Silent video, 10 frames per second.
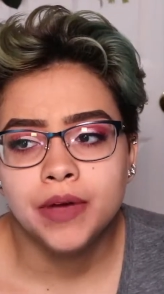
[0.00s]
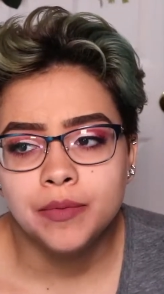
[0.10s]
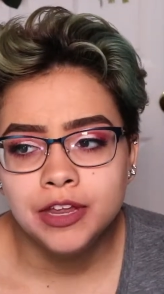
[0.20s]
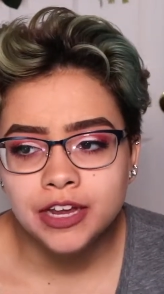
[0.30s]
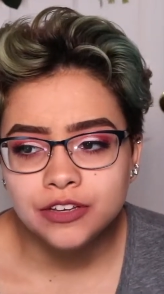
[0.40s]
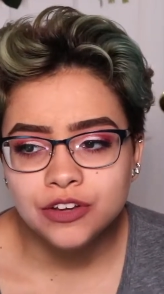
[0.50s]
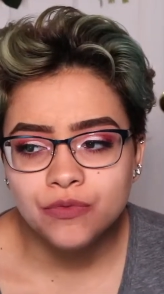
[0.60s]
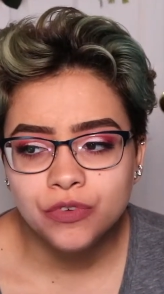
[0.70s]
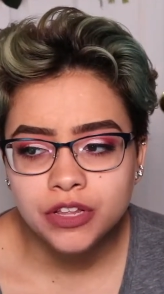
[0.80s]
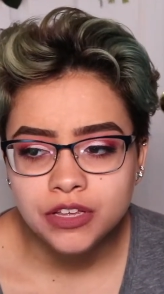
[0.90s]
I mean, I
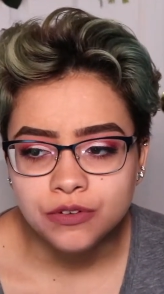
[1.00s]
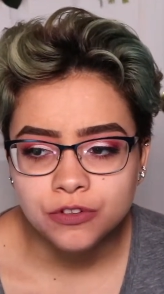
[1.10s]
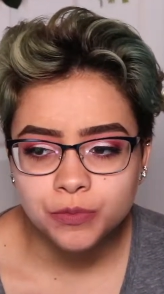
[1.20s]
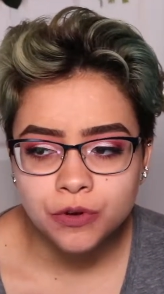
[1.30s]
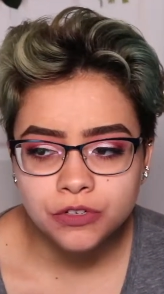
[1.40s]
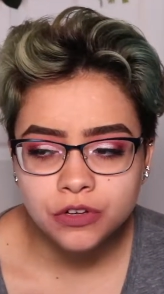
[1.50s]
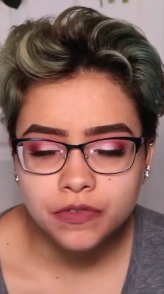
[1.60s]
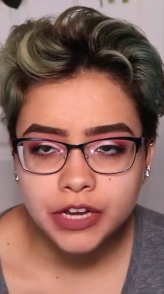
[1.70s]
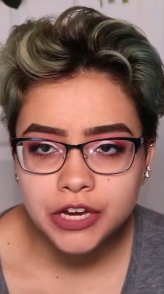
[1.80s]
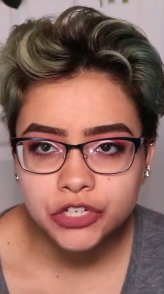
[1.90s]
don't really use post
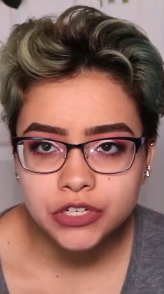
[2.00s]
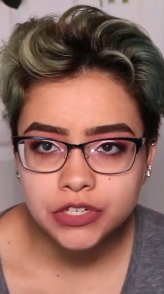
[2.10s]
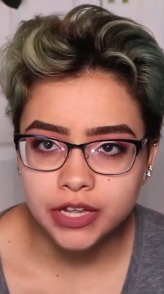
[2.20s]
notifications.